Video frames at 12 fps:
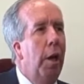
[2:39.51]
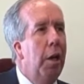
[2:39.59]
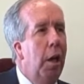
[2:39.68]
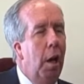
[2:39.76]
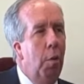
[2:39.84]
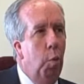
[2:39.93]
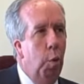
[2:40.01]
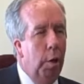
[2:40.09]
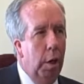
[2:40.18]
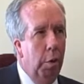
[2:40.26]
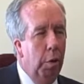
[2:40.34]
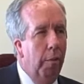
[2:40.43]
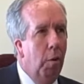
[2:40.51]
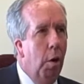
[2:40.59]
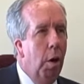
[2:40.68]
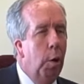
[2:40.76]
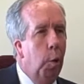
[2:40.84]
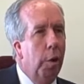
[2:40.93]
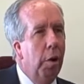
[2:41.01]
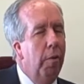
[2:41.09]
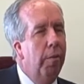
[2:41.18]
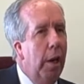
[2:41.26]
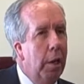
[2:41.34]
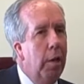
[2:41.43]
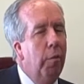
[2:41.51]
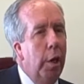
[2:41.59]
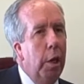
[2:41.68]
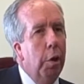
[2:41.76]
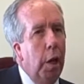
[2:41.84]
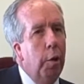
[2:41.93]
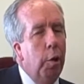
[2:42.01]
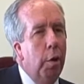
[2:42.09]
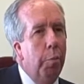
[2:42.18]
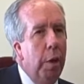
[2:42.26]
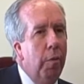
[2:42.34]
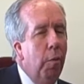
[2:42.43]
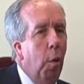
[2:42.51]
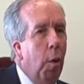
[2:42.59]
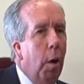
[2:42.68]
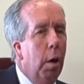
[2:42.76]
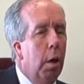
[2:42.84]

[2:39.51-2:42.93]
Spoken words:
I can't work as long or as effectively as I could before.